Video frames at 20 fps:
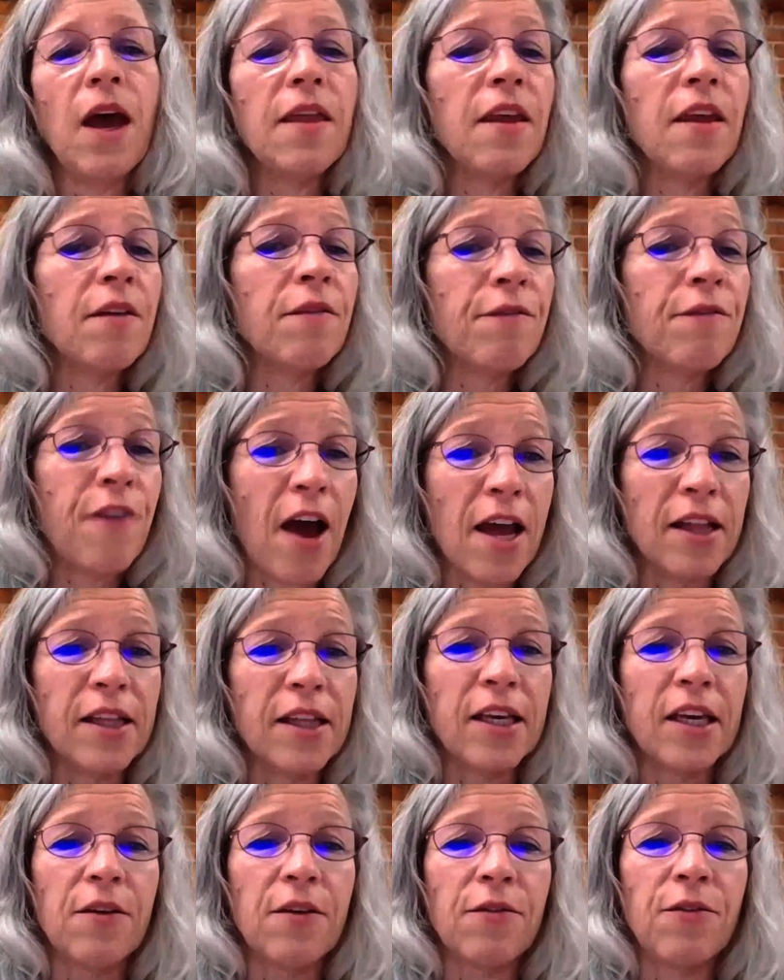And then
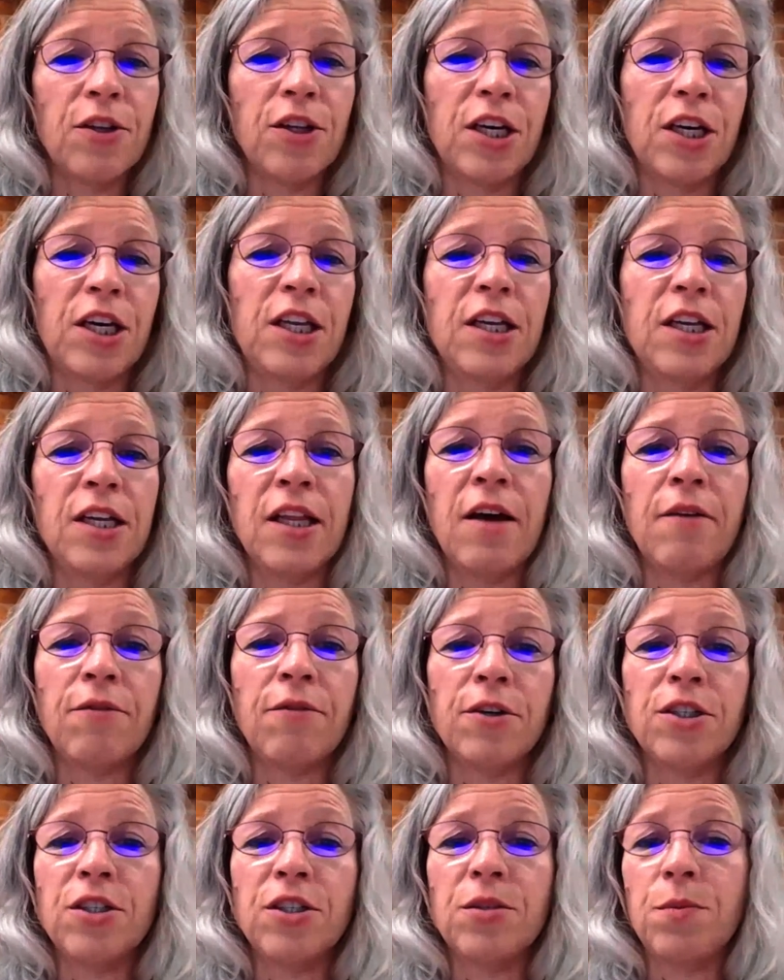finally, if you're looking to
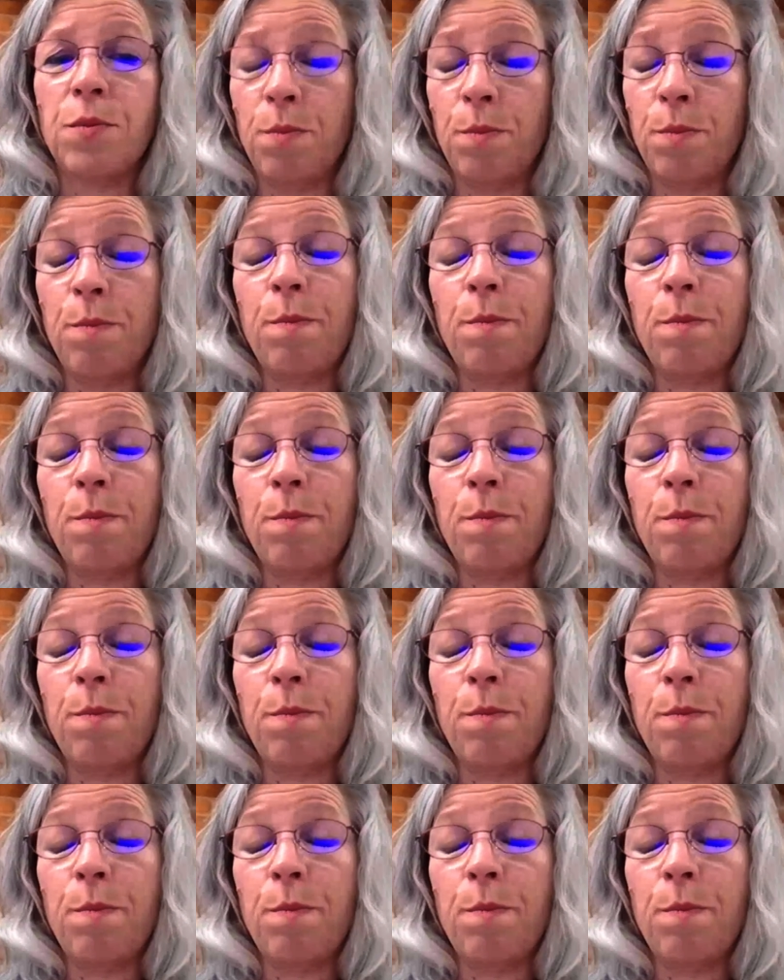leverage